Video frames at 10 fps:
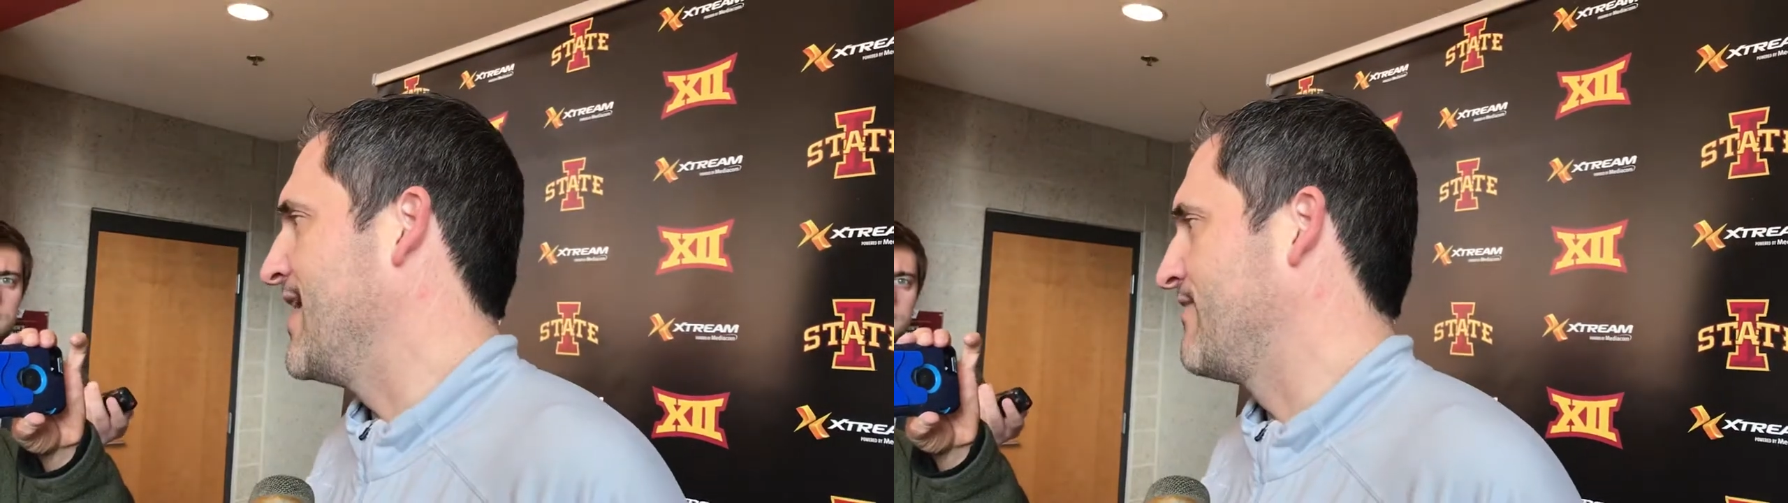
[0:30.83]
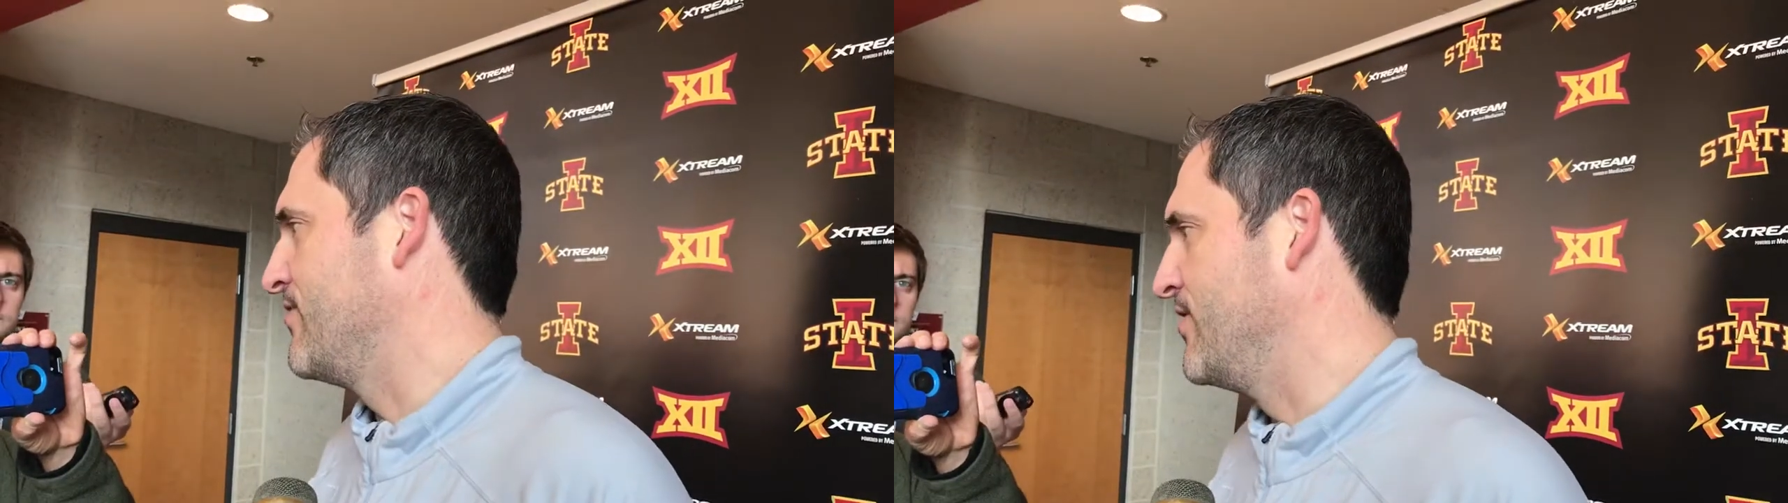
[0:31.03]

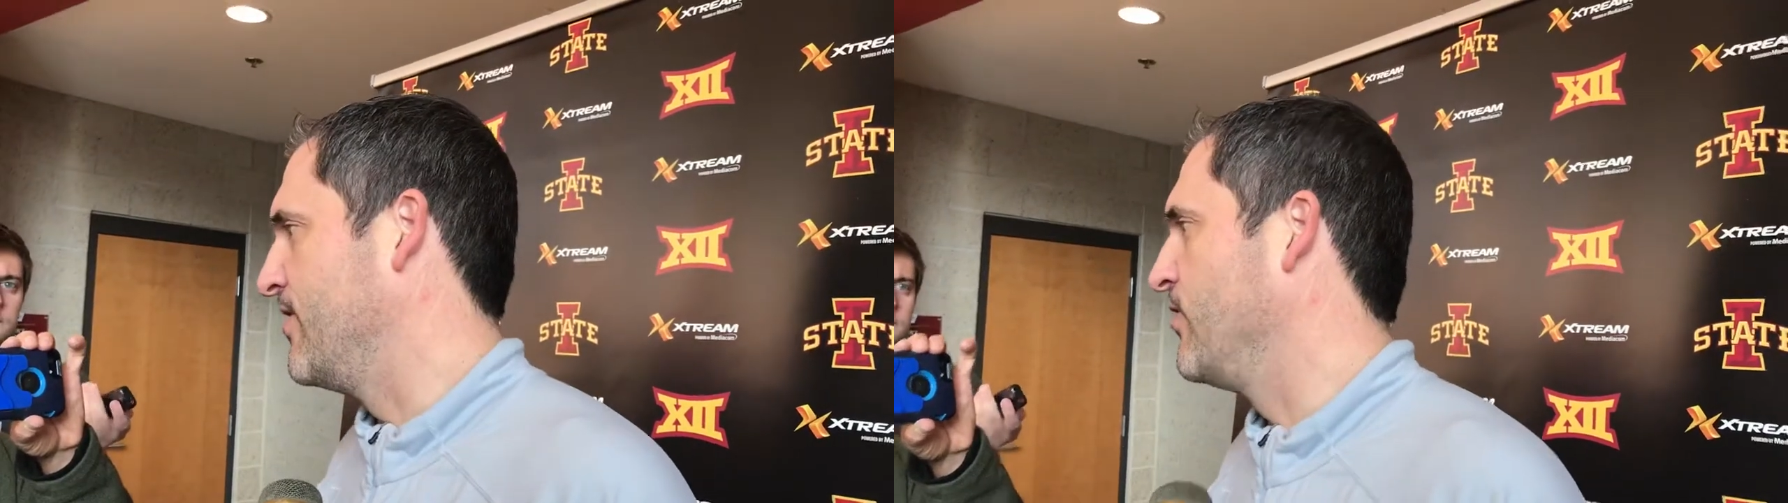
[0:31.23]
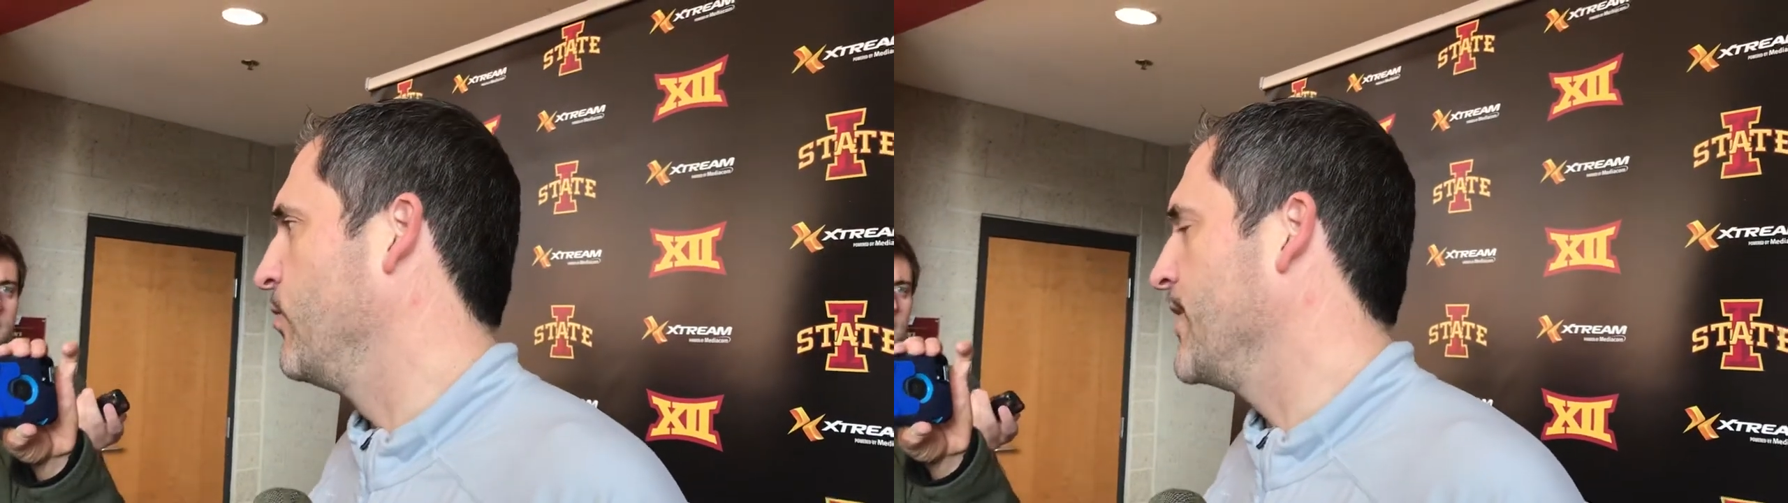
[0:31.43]
after
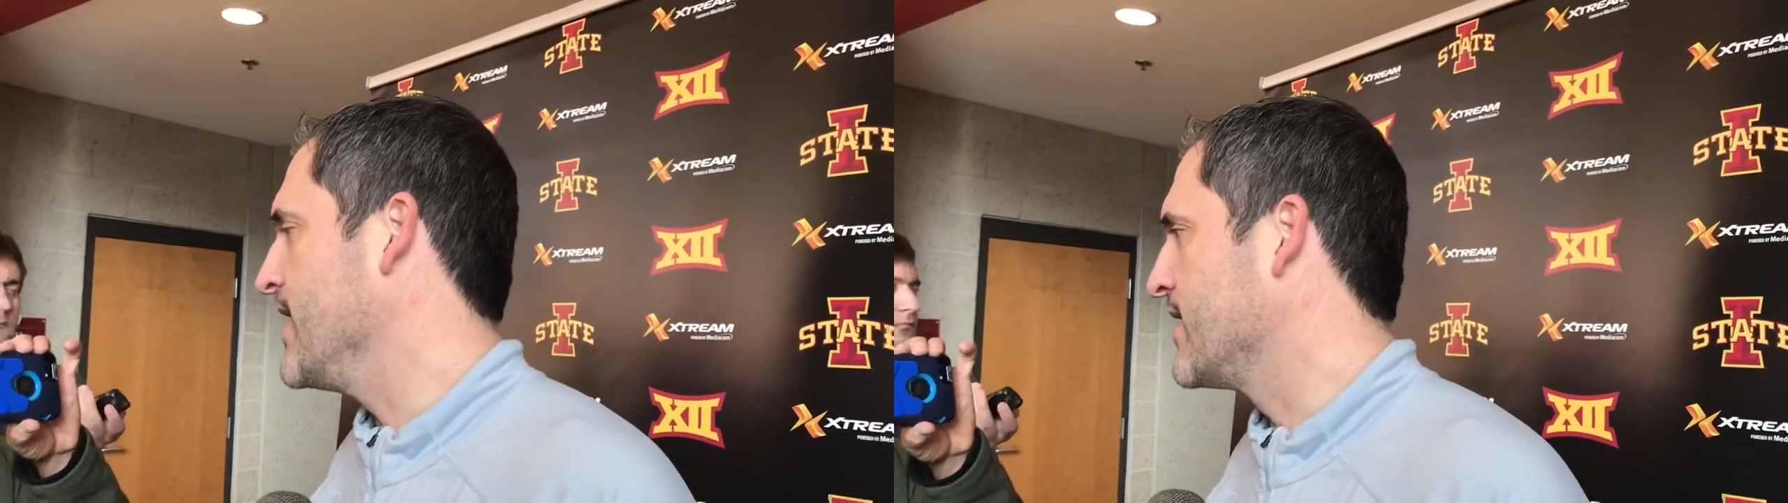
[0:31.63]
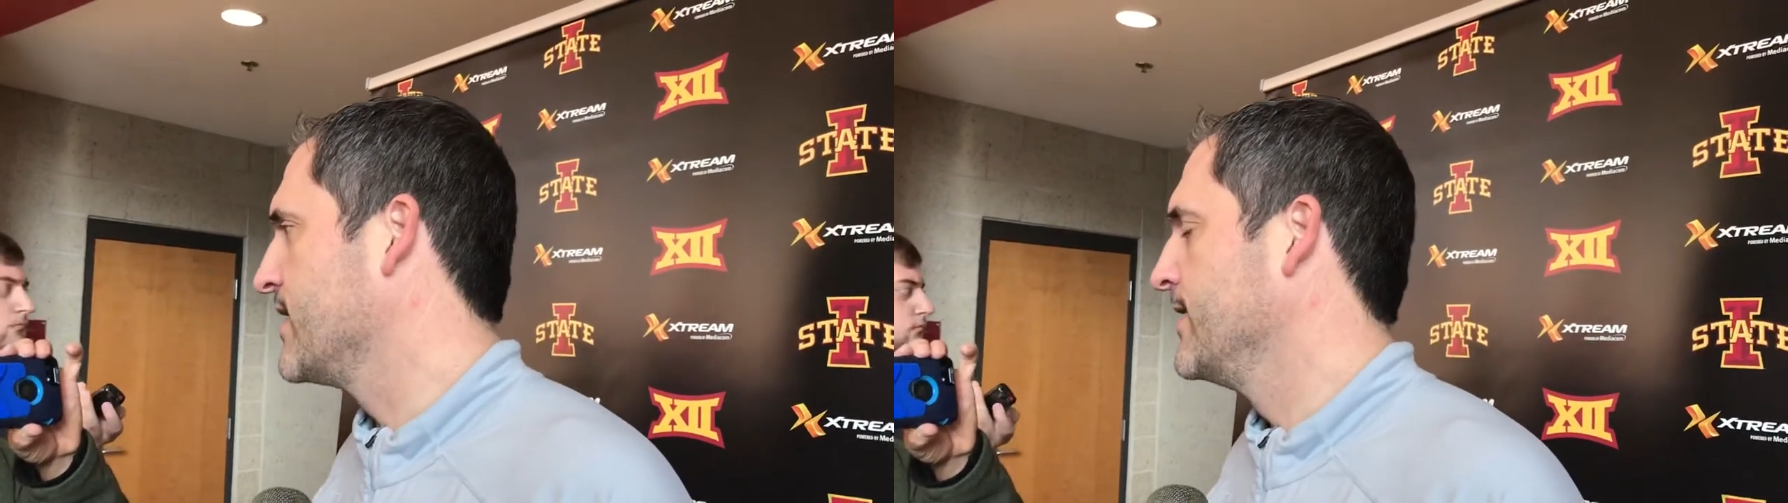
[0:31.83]
another
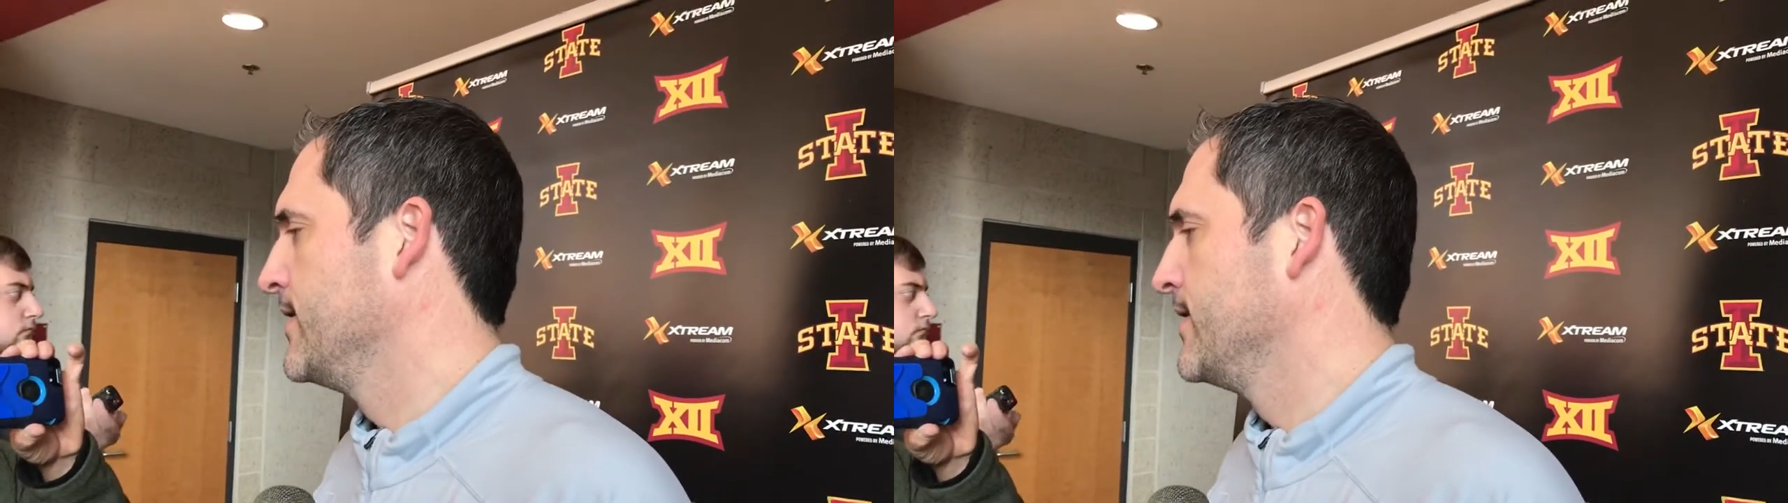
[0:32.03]
week,